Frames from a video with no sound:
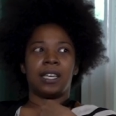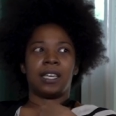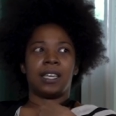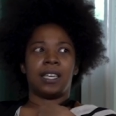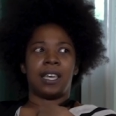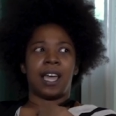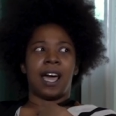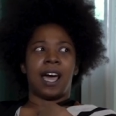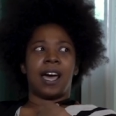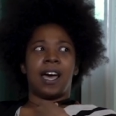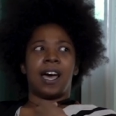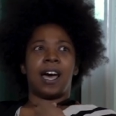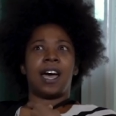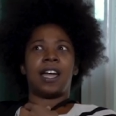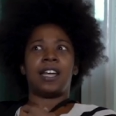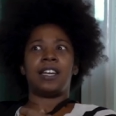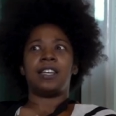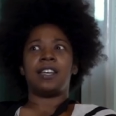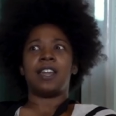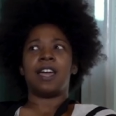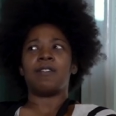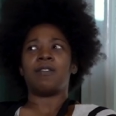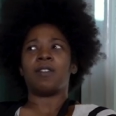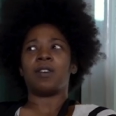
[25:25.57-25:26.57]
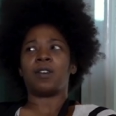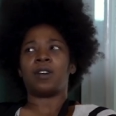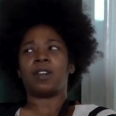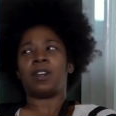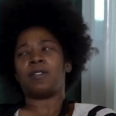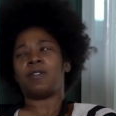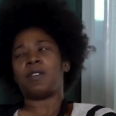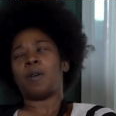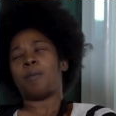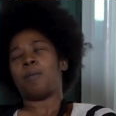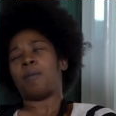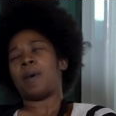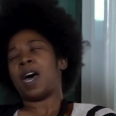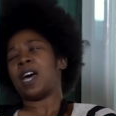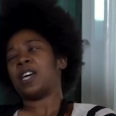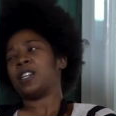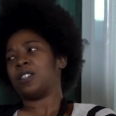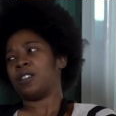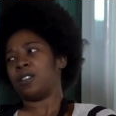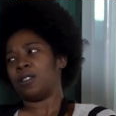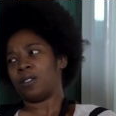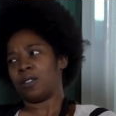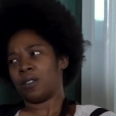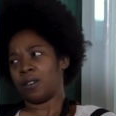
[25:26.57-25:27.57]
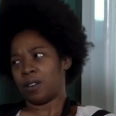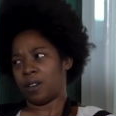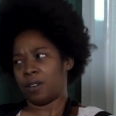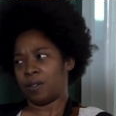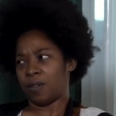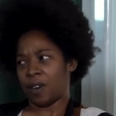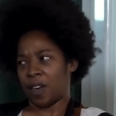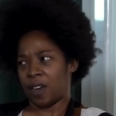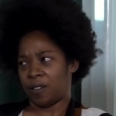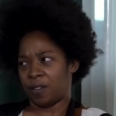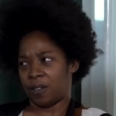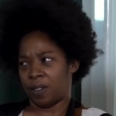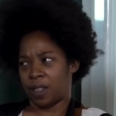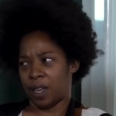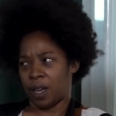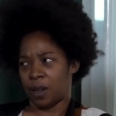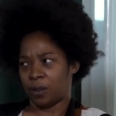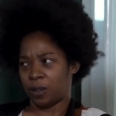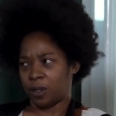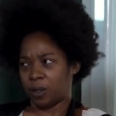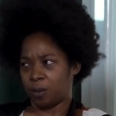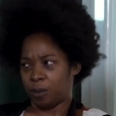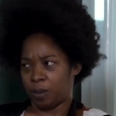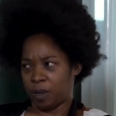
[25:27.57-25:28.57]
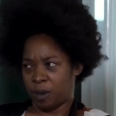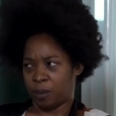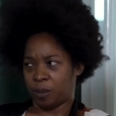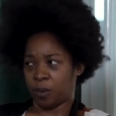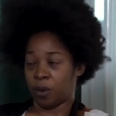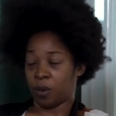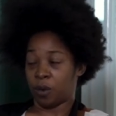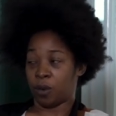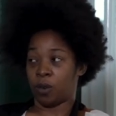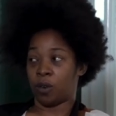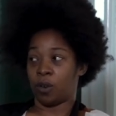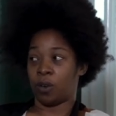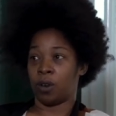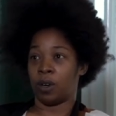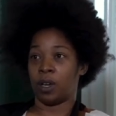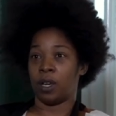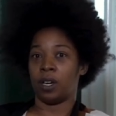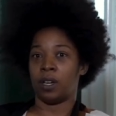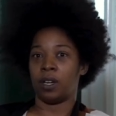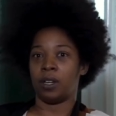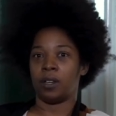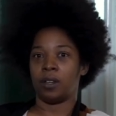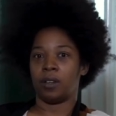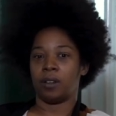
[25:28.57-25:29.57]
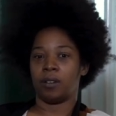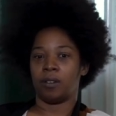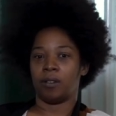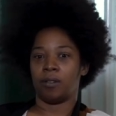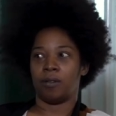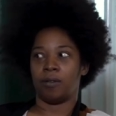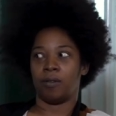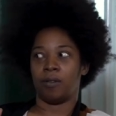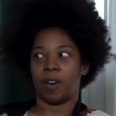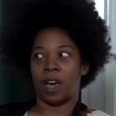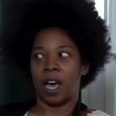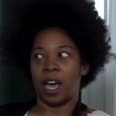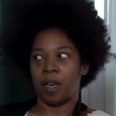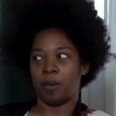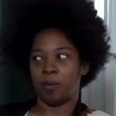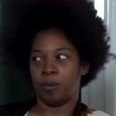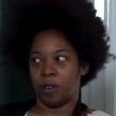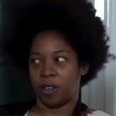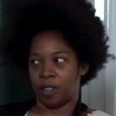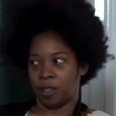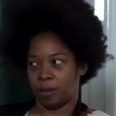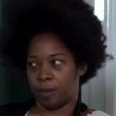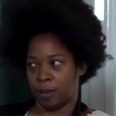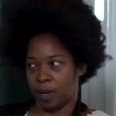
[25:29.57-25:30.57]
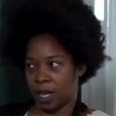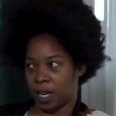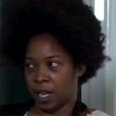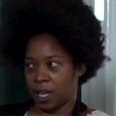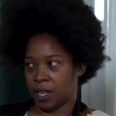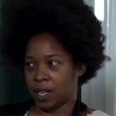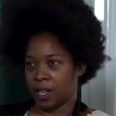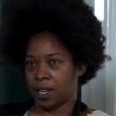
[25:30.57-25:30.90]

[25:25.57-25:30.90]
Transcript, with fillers: yeah, I never could have imagined 35,000 people could vibe with me.